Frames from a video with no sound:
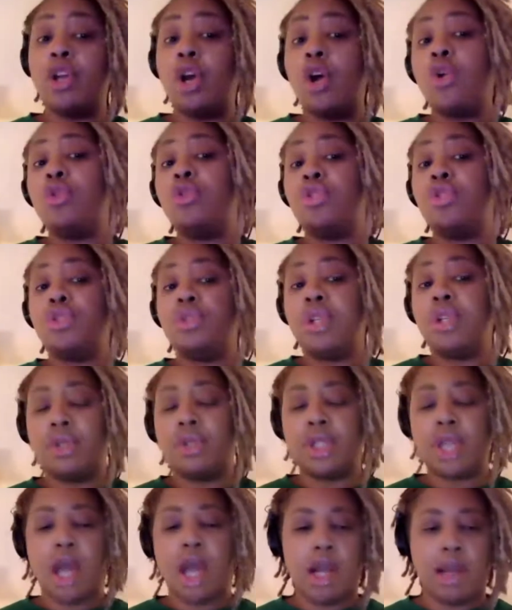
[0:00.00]
told you
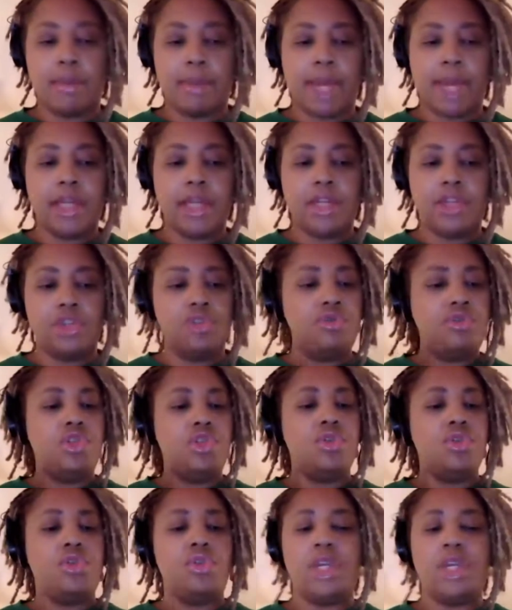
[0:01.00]
don't talk about it, you
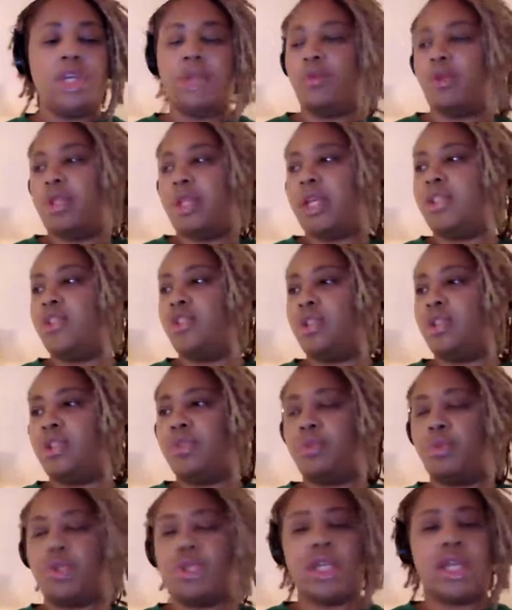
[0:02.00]
knew that well, that's
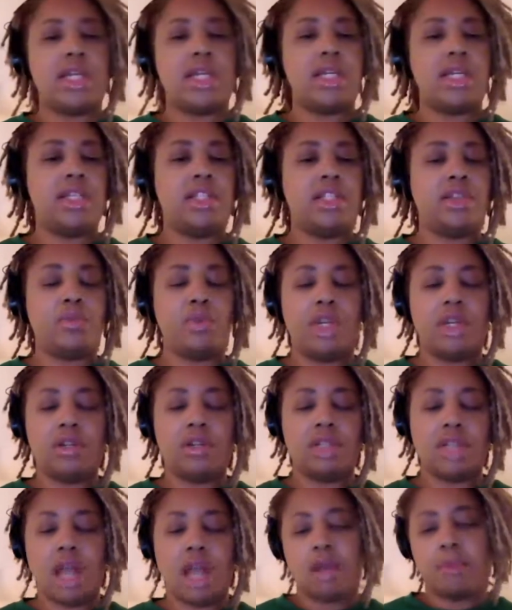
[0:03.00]
just what that is, and we
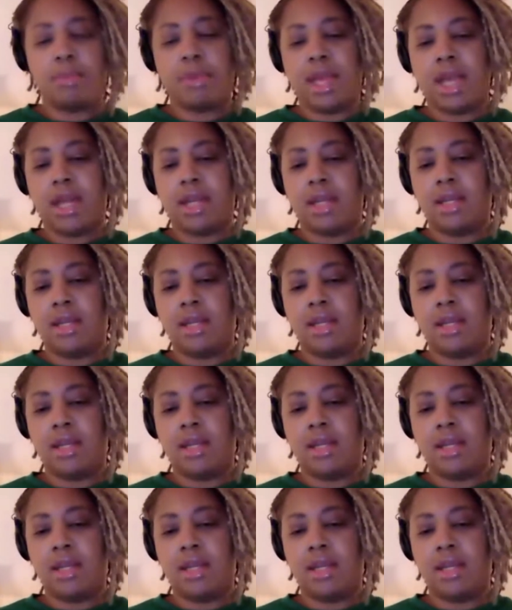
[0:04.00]
don't talk about it.